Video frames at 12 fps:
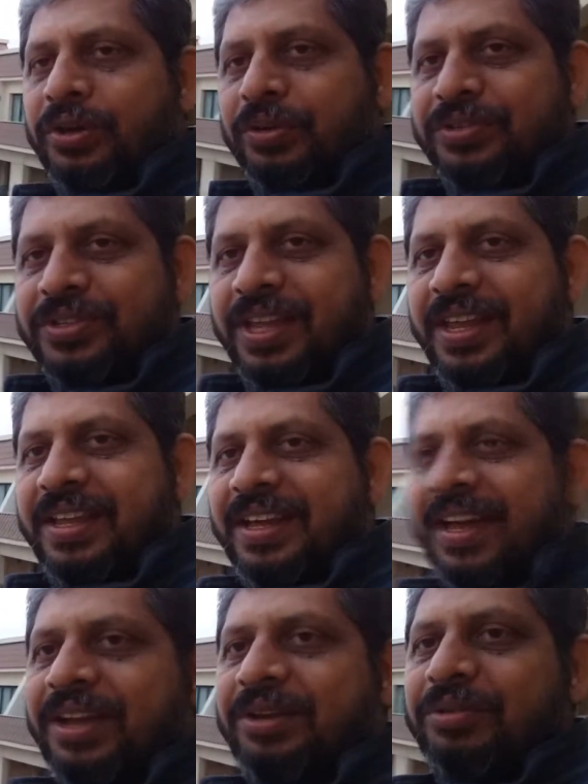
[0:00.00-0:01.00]
to seek
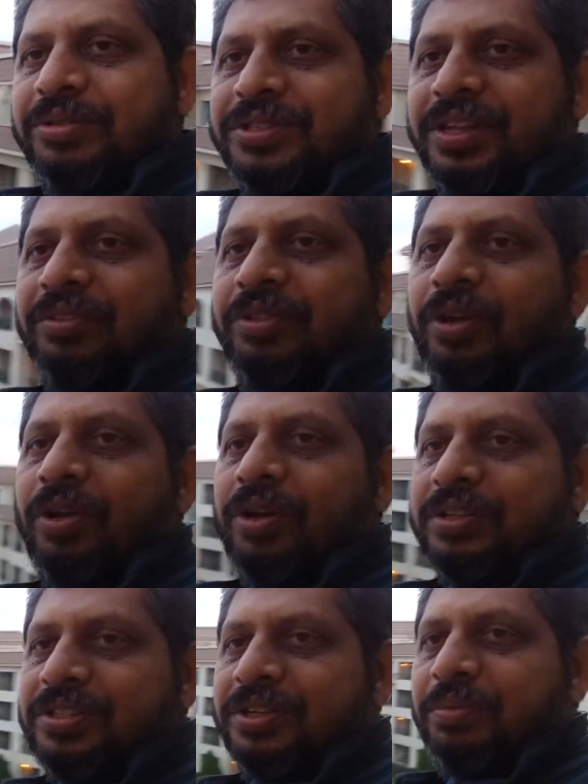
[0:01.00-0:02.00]
and to save the
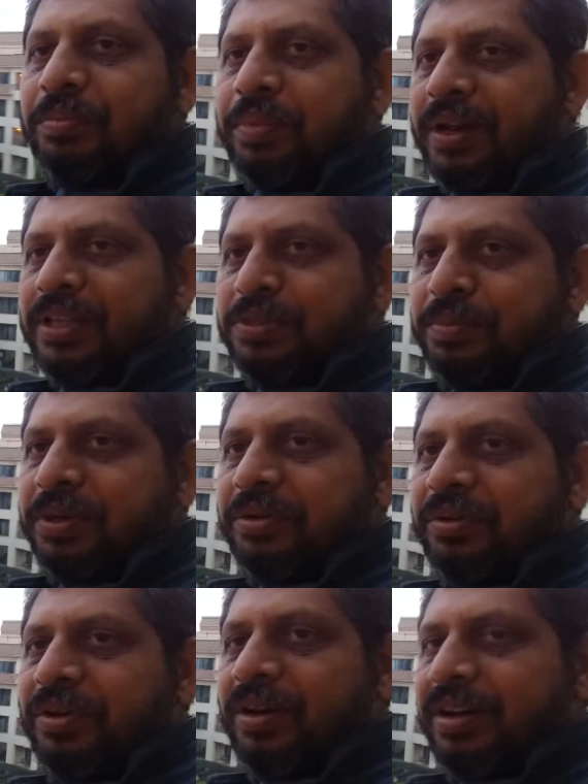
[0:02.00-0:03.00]
lost. Praise be to
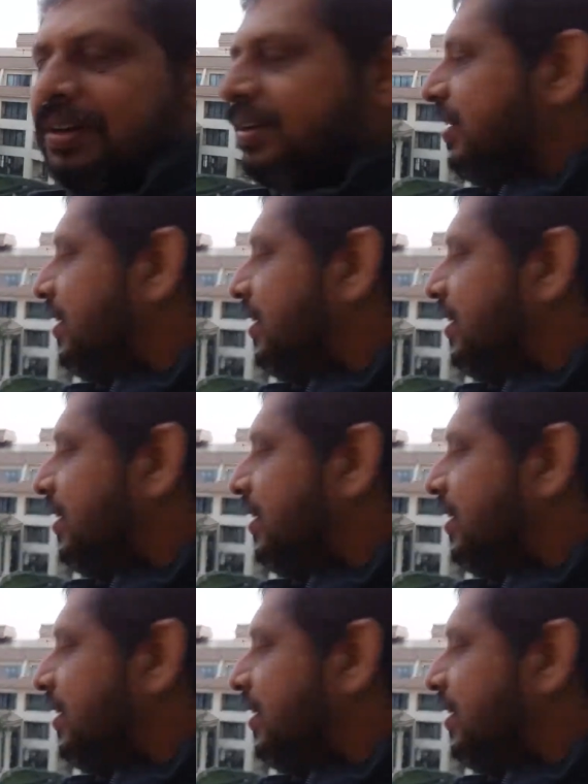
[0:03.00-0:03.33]
God.